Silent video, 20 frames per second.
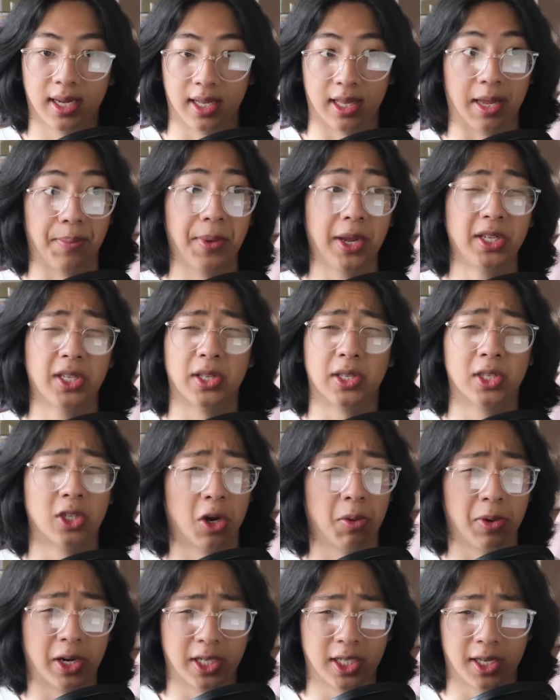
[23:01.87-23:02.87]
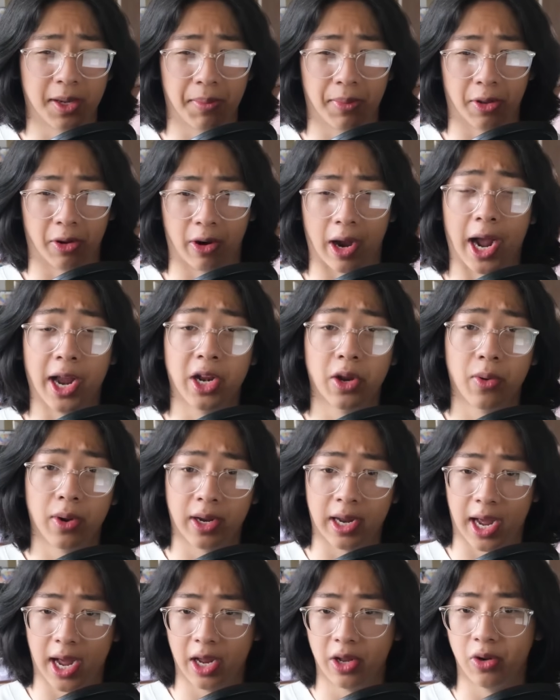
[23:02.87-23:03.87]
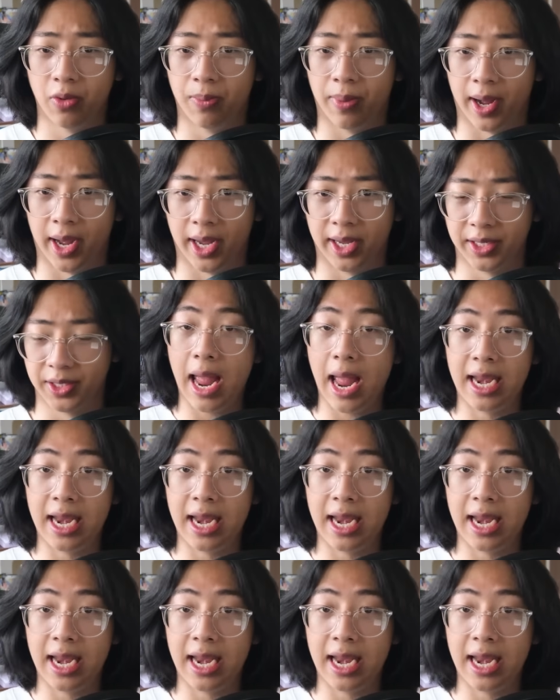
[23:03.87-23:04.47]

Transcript: It makes it so much simpler. I know a guy who buys